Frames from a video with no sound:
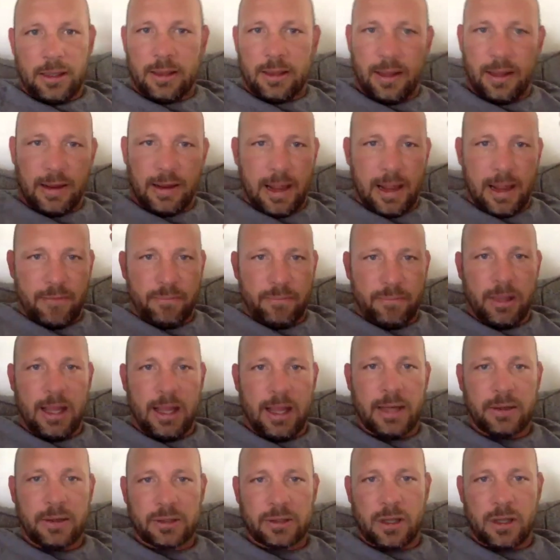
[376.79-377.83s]
have
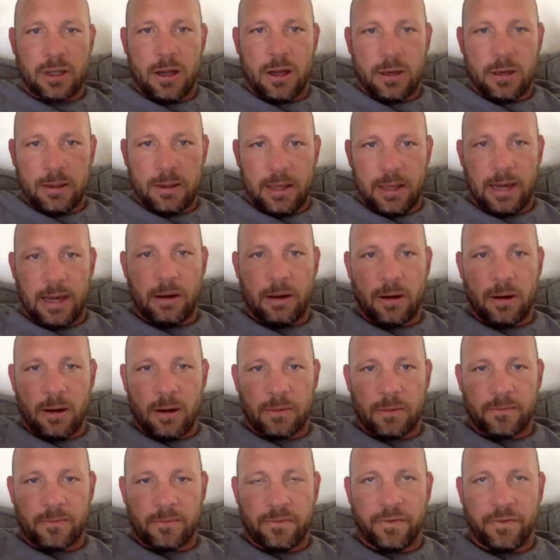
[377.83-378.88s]
blinders on and they
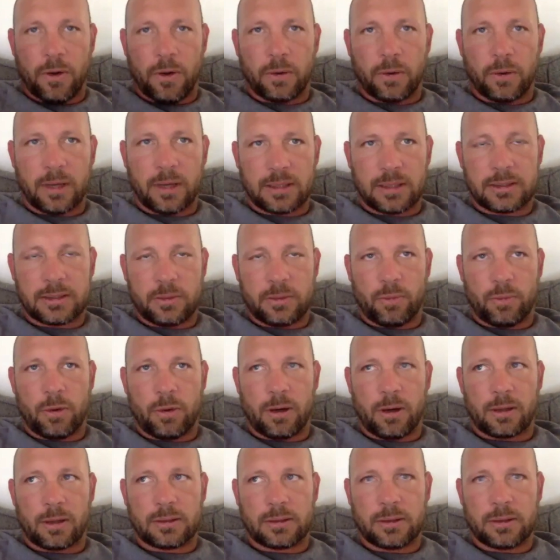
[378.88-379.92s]
are focused to
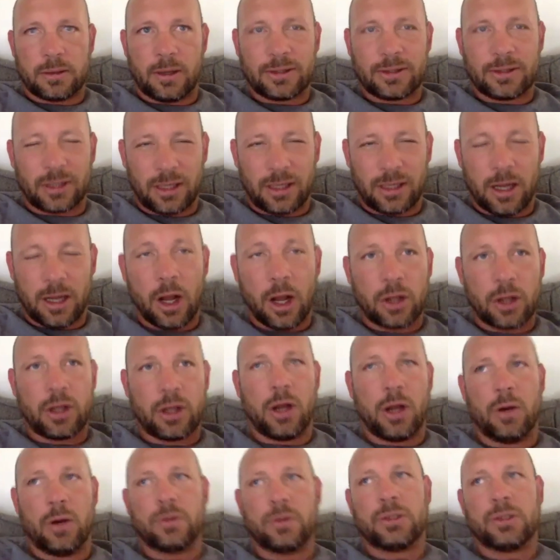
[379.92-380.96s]
work. So as a young
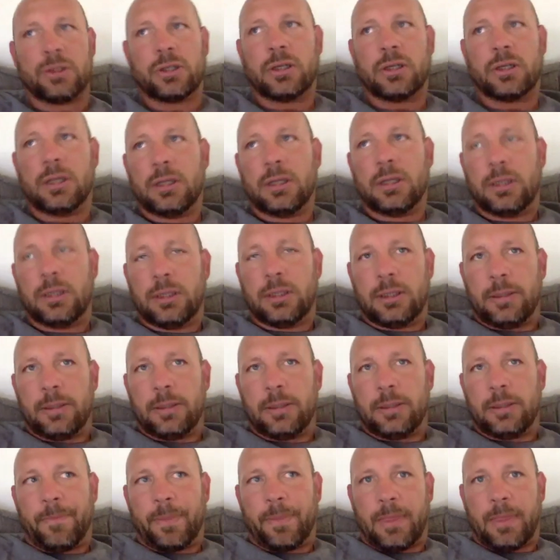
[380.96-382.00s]
coach,
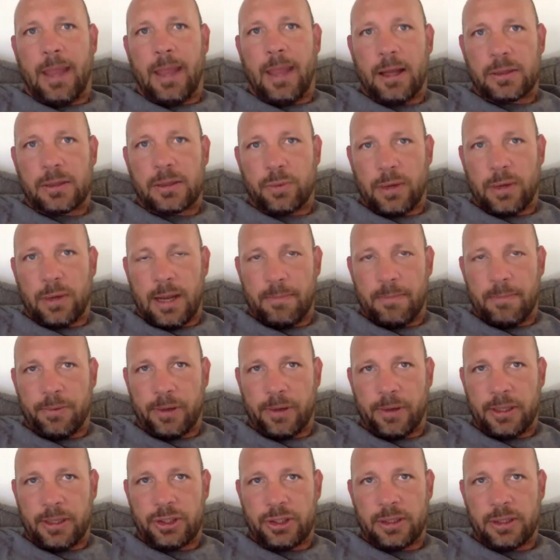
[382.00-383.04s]
that's what I'm
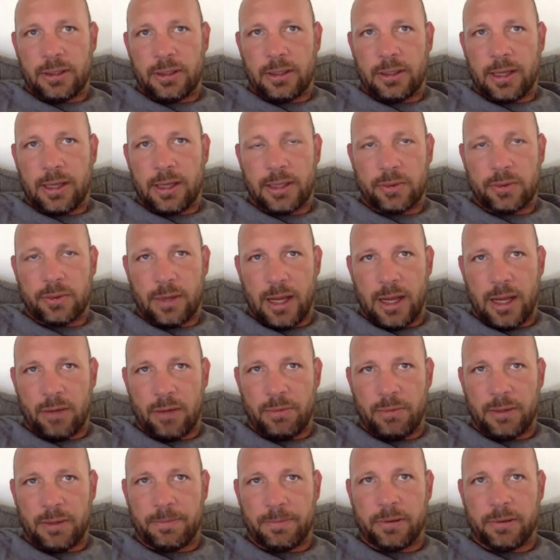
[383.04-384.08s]
preaching. That's what I would
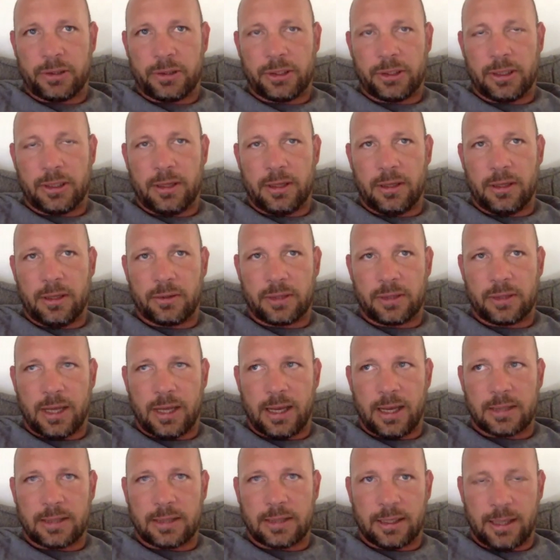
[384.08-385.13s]
be pushing to those
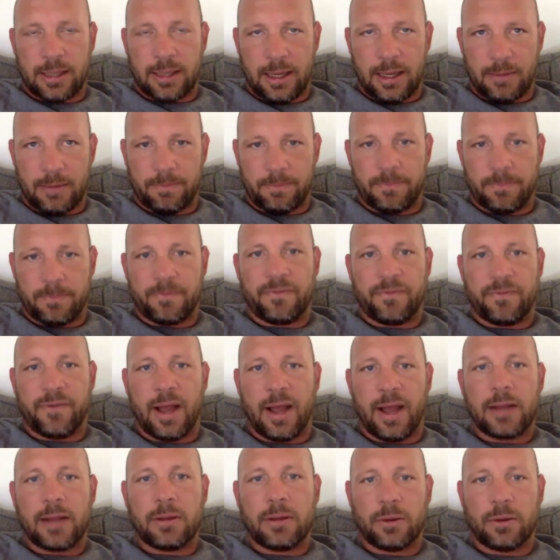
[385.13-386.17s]
guys. Like, hey,
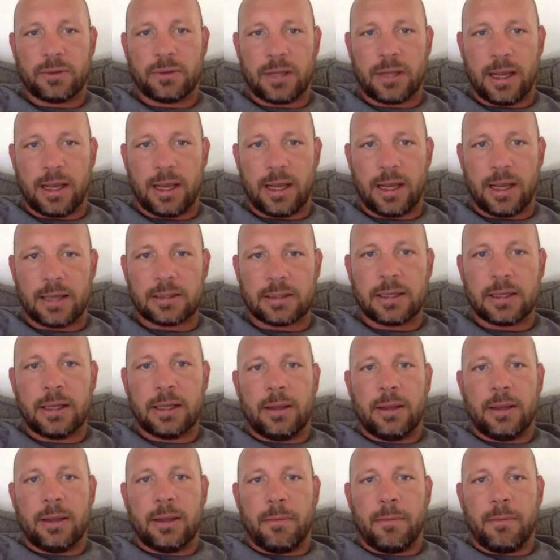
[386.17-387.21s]
find those guys,
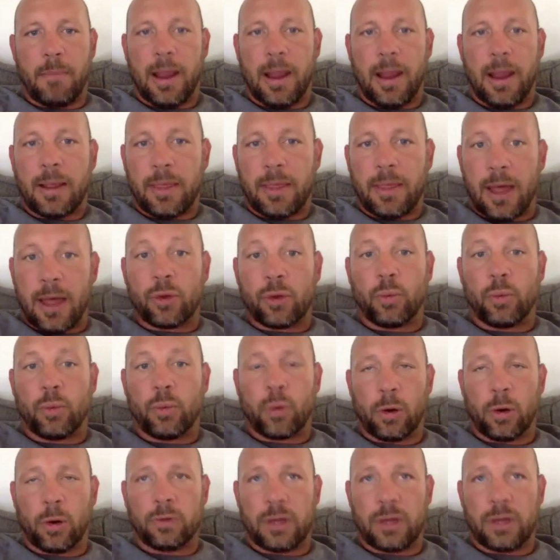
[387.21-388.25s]
make that the
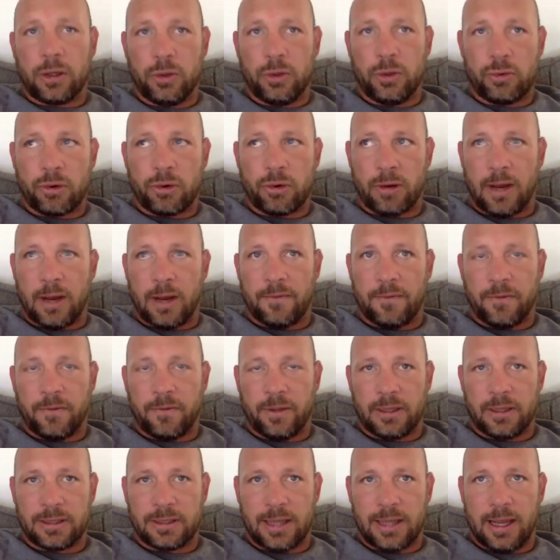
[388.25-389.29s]
world that you create for
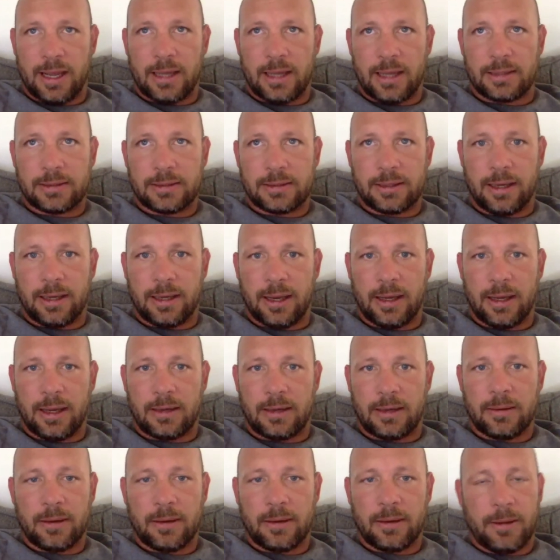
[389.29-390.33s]
these guys,
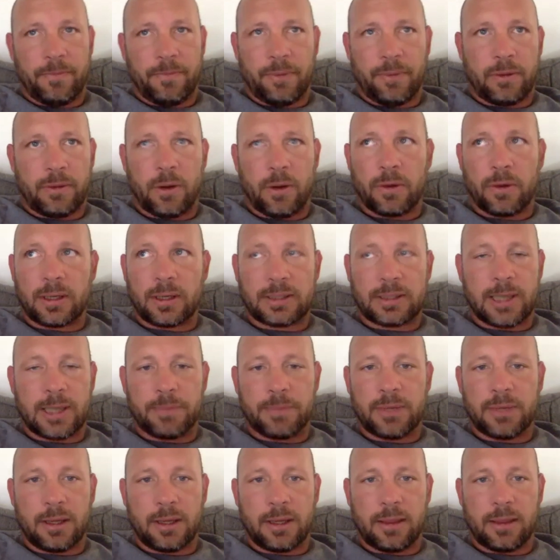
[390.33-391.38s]
and don't
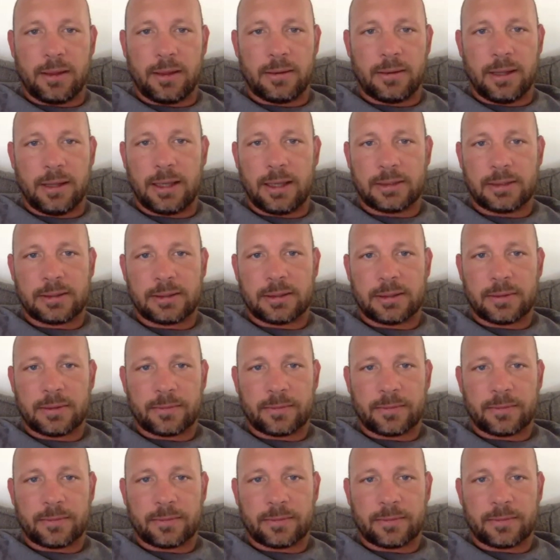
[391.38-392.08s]
accept anything less.